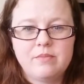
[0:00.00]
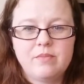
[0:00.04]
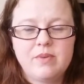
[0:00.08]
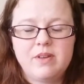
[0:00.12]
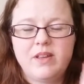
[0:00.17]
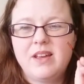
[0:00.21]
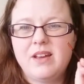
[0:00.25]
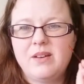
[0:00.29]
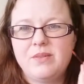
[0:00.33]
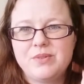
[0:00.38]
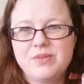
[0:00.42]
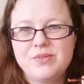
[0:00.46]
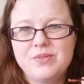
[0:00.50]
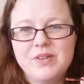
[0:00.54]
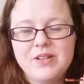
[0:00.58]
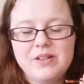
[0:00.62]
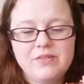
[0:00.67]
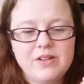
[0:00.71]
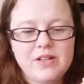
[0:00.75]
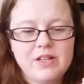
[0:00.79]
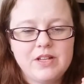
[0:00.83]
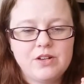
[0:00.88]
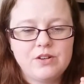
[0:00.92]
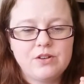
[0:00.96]
But yeah, I was
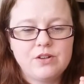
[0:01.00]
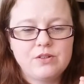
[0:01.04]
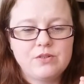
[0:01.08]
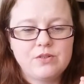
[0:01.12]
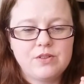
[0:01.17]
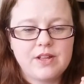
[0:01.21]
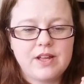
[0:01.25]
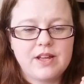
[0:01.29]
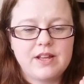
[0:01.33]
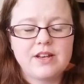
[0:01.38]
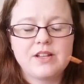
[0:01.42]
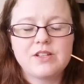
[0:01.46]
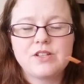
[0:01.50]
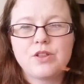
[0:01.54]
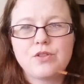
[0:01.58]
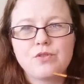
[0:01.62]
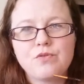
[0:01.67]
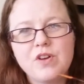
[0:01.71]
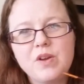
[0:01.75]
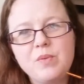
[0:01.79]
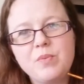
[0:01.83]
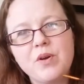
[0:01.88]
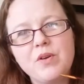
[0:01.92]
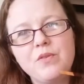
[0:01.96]
really annoyed with that, and that's a
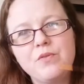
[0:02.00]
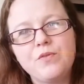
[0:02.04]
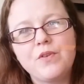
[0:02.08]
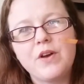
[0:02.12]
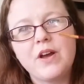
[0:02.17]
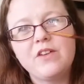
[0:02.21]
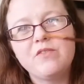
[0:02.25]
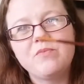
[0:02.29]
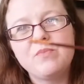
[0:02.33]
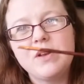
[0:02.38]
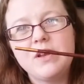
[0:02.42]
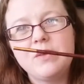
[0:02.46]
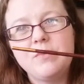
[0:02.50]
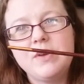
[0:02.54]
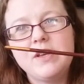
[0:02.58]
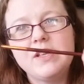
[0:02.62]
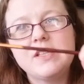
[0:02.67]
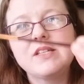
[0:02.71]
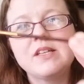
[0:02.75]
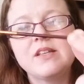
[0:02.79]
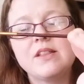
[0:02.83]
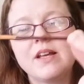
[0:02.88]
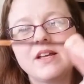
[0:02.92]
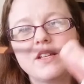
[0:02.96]

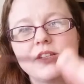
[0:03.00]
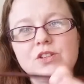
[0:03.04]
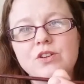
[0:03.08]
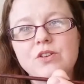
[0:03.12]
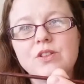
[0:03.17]
3.5mm.